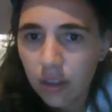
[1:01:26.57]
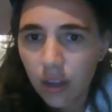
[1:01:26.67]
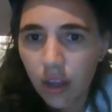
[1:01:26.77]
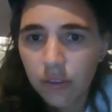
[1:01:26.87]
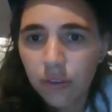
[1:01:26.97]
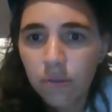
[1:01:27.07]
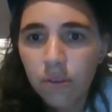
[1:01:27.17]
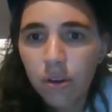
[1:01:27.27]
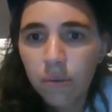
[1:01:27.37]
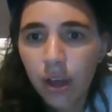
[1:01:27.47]
I
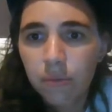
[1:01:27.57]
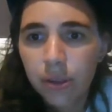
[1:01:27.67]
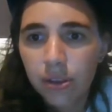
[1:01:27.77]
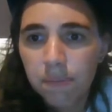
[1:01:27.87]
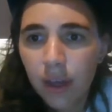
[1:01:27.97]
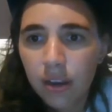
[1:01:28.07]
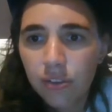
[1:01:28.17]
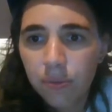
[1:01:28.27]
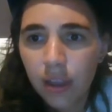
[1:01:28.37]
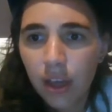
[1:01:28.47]
don't know how we could
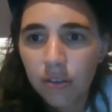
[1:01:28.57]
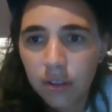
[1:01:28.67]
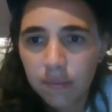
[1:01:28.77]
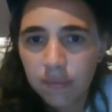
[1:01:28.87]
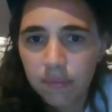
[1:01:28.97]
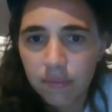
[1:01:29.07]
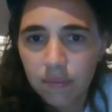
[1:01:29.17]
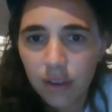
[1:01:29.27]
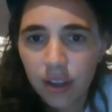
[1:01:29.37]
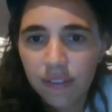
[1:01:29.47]
manage without him,
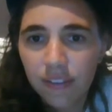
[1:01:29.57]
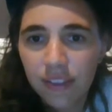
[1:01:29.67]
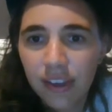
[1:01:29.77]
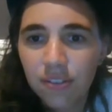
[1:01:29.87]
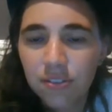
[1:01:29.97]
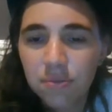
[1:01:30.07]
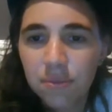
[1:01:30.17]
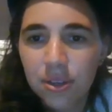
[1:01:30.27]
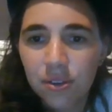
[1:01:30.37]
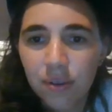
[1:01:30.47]
answered the elder
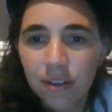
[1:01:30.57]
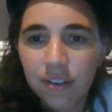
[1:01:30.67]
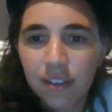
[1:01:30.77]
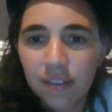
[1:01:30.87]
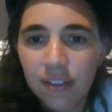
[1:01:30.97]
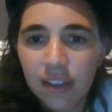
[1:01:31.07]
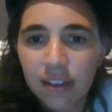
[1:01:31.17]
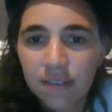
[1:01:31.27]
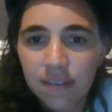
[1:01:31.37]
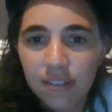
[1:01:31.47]
woman
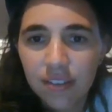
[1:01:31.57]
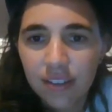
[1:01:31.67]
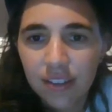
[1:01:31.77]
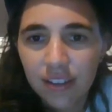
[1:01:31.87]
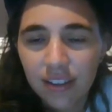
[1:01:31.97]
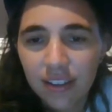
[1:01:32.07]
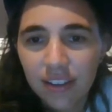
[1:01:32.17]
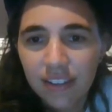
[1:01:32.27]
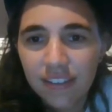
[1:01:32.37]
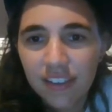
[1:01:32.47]
querulously.
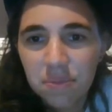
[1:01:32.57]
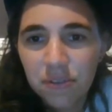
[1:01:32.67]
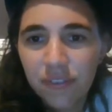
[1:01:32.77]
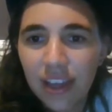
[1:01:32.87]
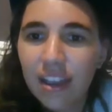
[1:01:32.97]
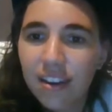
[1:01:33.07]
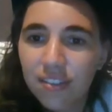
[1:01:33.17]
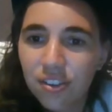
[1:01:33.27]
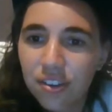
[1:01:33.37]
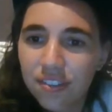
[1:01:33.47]
Sybil
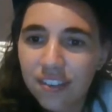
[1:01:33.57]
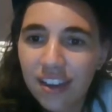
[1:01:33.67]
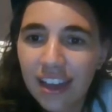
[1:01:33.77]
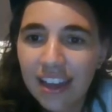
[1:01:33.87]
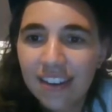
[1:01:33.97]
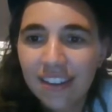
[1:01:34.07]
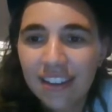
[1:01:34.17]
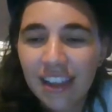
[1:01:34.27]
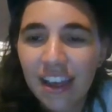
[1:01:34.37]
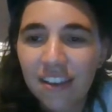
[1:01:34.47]
Vane tossed her head
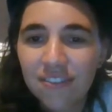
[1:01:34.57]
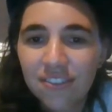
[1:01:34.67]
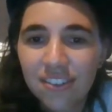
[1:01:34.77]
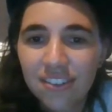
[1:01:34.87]
and laughed.